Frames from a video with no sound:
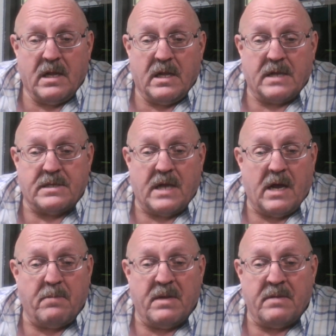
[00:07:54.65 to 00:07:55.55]
like I say,
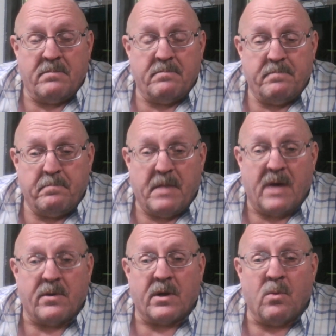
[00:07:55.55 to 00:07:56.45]
I've been
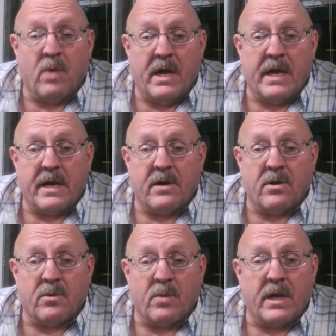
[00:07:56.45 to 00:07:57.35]
pounding away at it
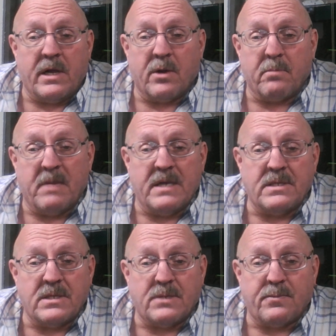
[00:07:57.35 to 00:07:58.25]
on a regular
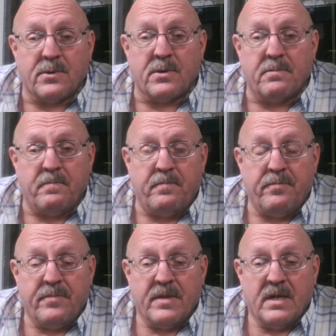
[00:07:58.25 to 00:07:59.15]
basis for
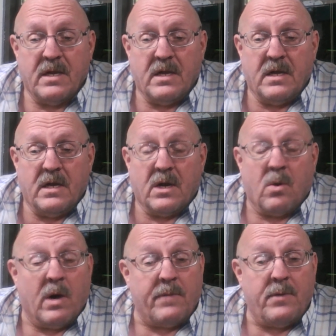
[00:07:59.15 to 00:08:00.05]

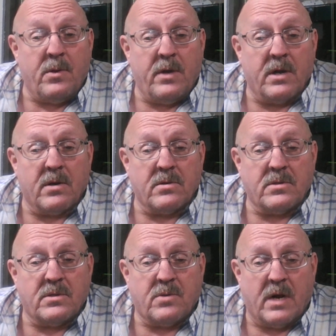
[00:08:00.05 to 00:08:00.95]
quite a few
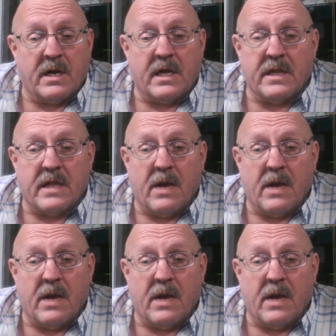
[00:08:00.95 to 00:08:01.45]
years trying to get